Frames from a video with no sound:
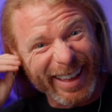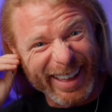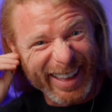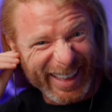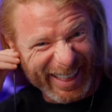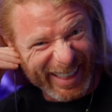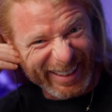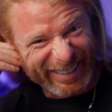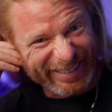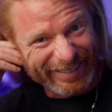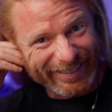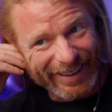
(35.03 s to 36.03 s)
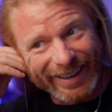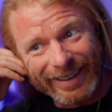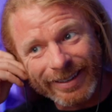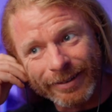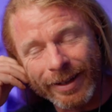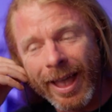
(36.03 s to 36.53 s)
Let's get
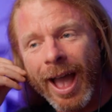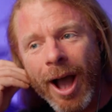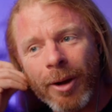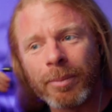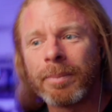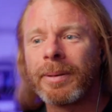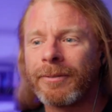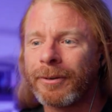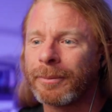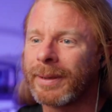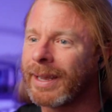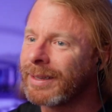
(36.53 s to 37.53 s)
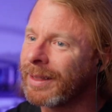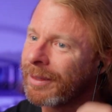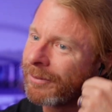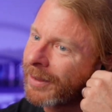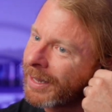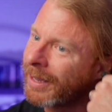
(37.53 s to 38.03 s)
into it. Oh, before we get to the
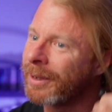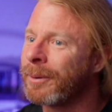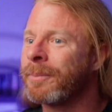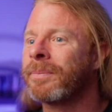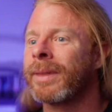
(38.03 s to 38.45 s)
video,